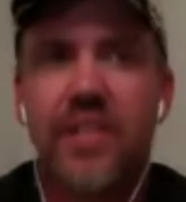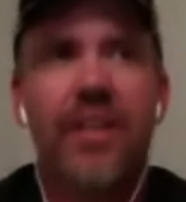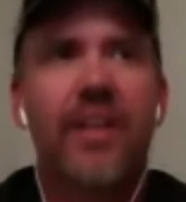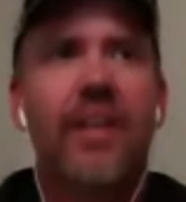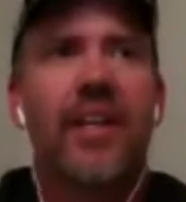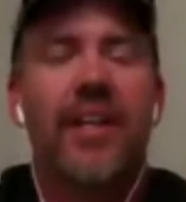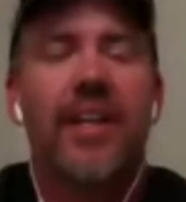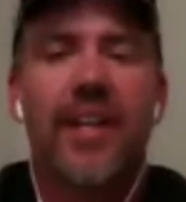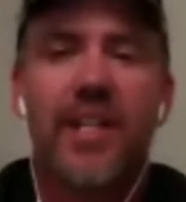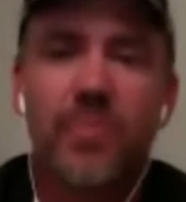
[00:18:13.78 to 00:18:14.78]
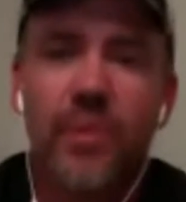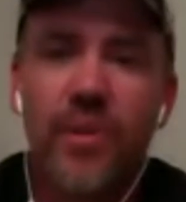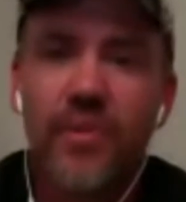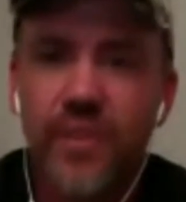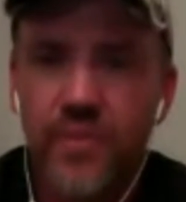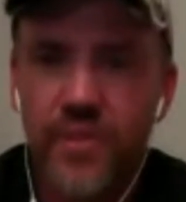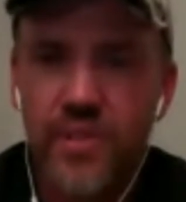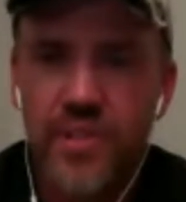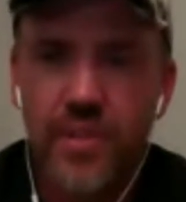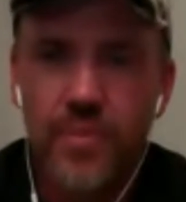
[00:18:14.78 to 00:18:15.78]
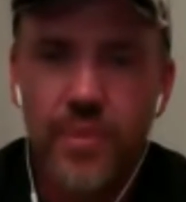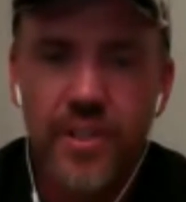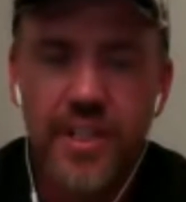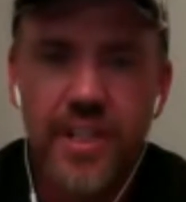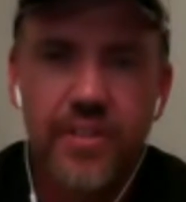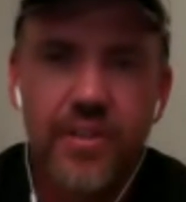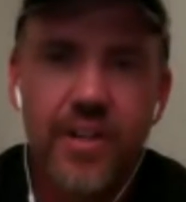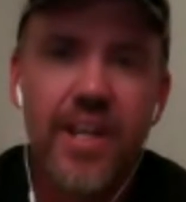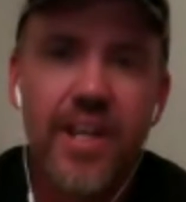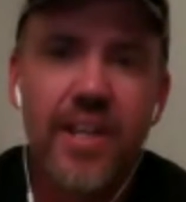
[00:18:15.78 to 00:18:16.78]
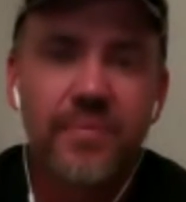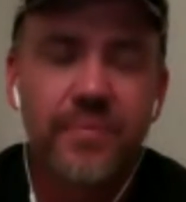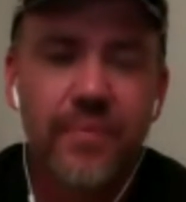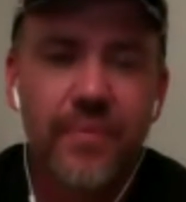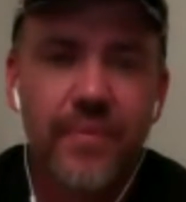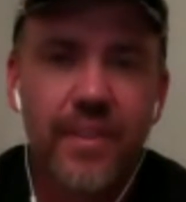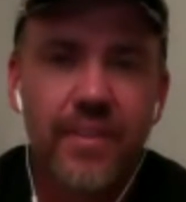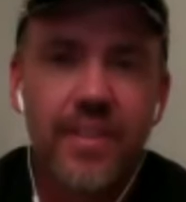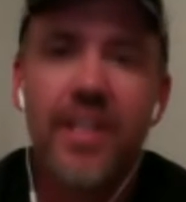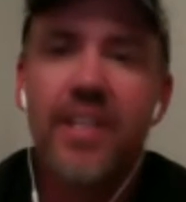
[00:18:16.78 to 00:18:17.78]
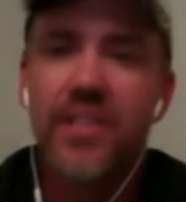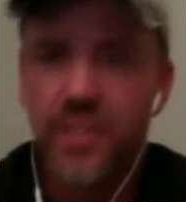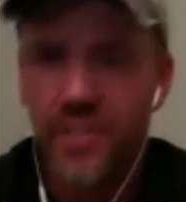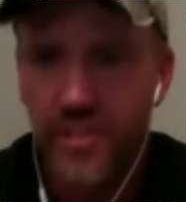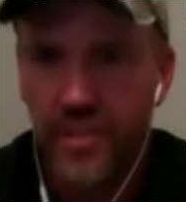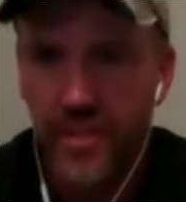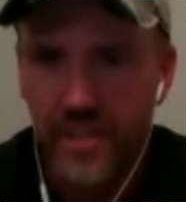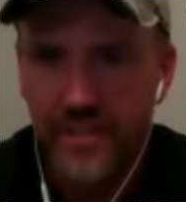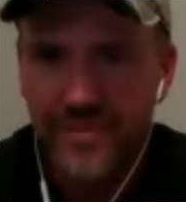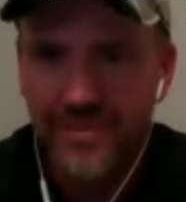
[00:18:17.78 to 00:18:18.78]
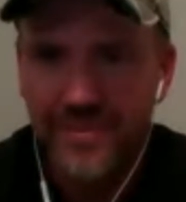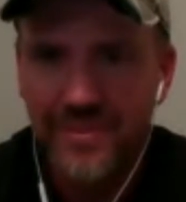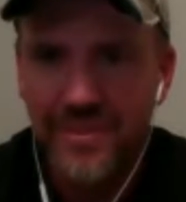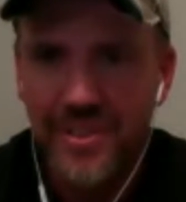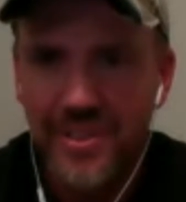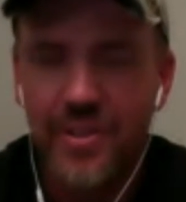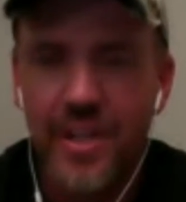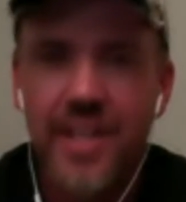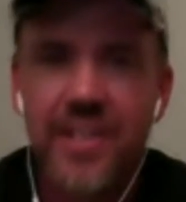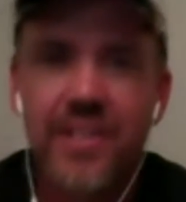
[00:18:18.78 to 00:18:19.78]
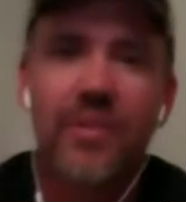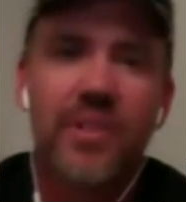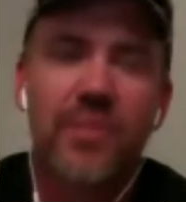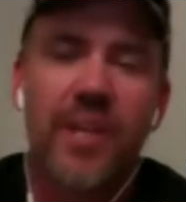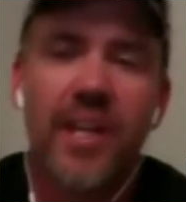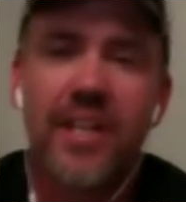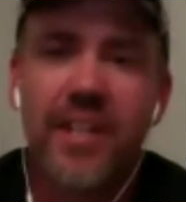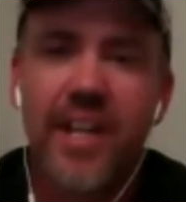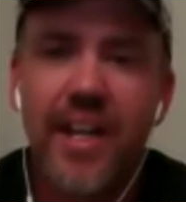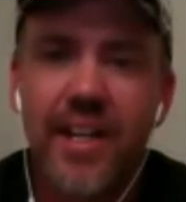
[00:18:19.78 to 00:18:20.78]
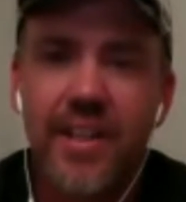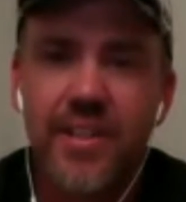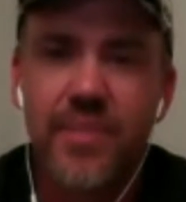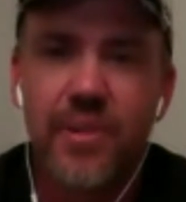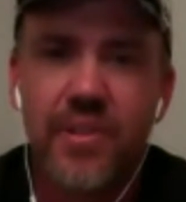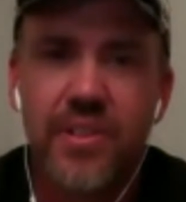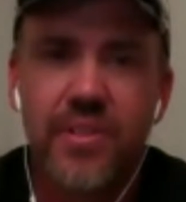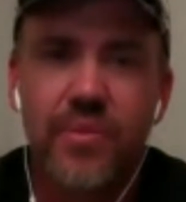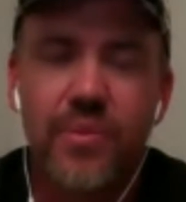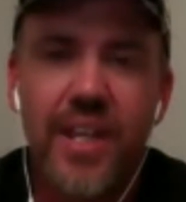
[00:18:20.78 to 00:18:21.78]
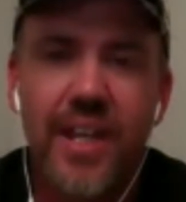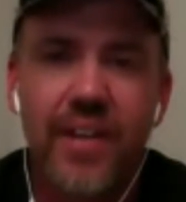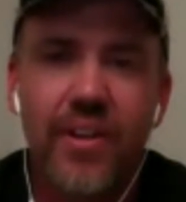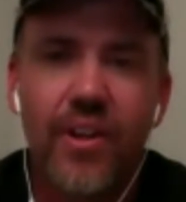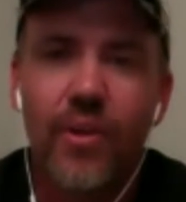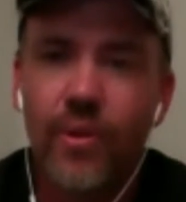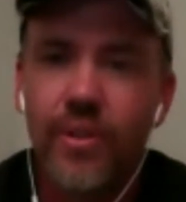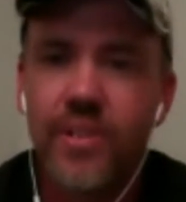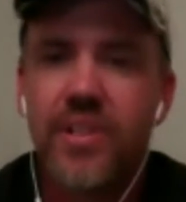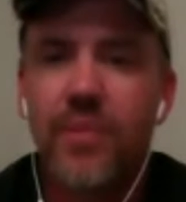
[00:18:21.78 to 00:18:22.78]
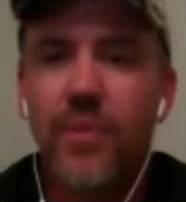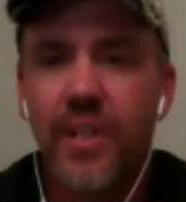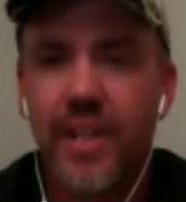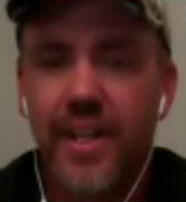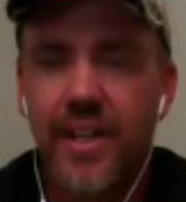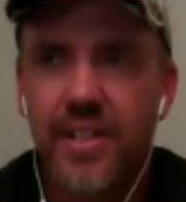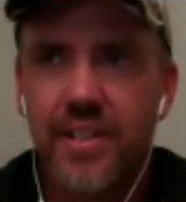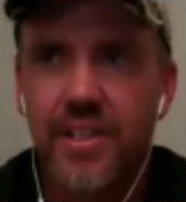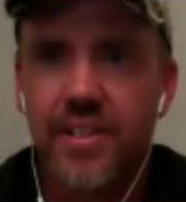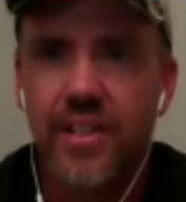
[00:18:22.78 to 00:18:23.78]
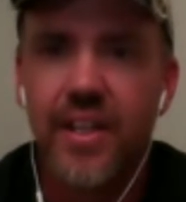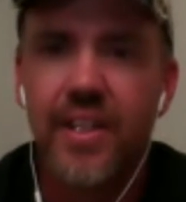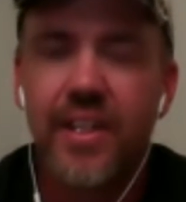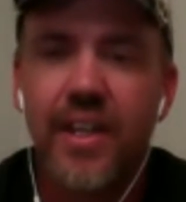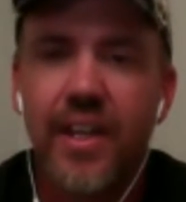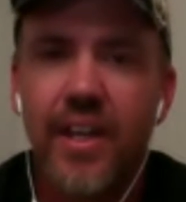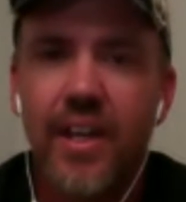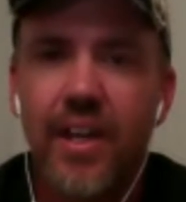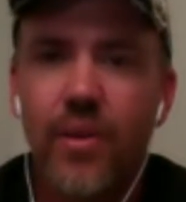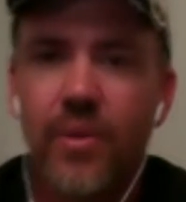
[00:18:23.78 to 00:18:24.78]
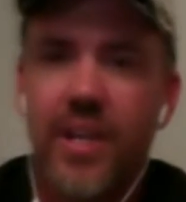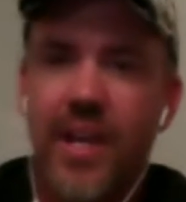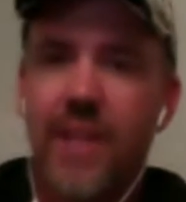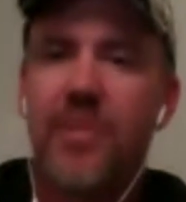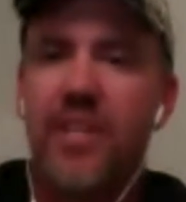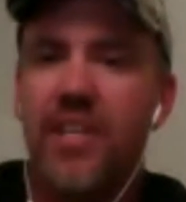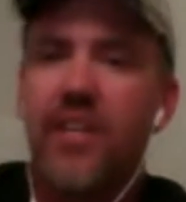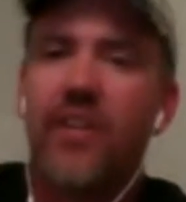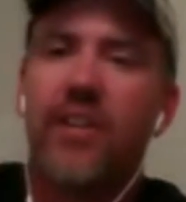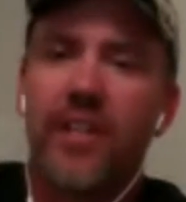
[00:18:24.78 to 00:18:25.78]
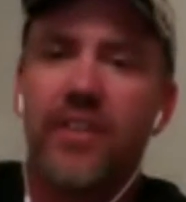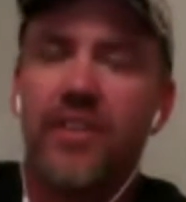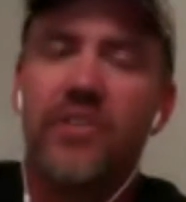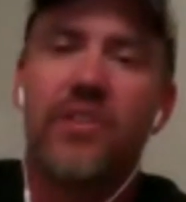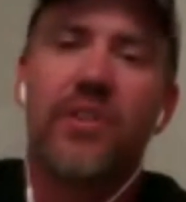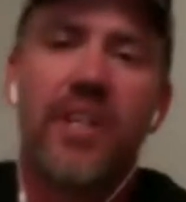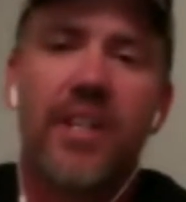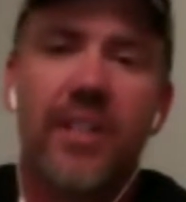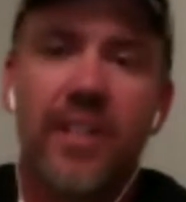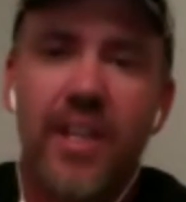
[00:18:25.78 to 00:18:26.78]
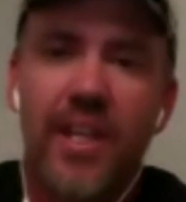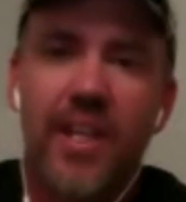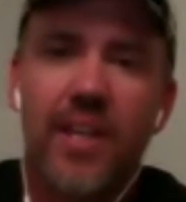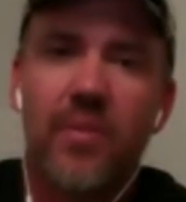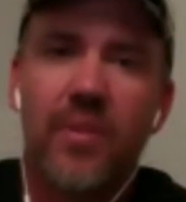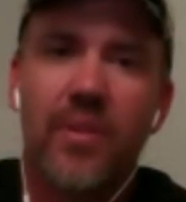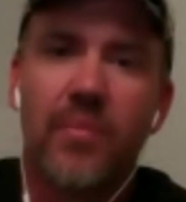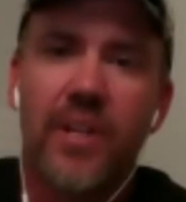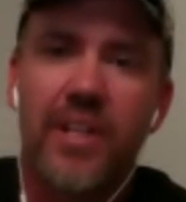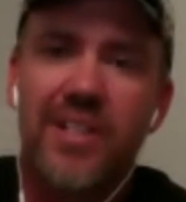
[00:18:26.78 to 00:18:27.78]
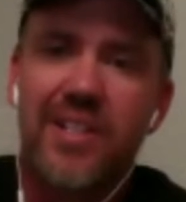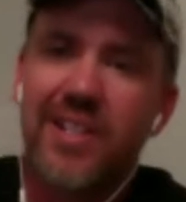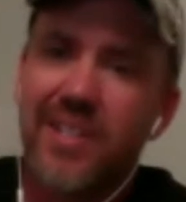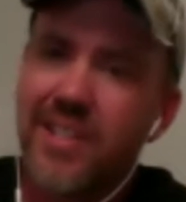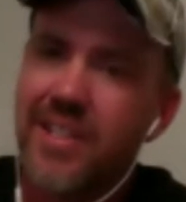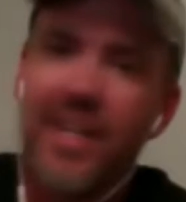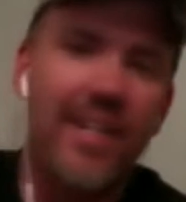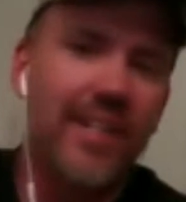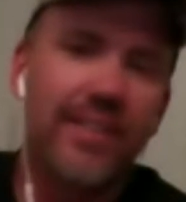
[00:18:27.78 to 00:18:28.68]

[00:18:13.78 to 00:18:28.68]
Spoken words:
it's perfect for someone either A, that is just starting, and hasn't had any of the experiences that we had, or someone like us that's like, okay, I'm here in the journey, but it's not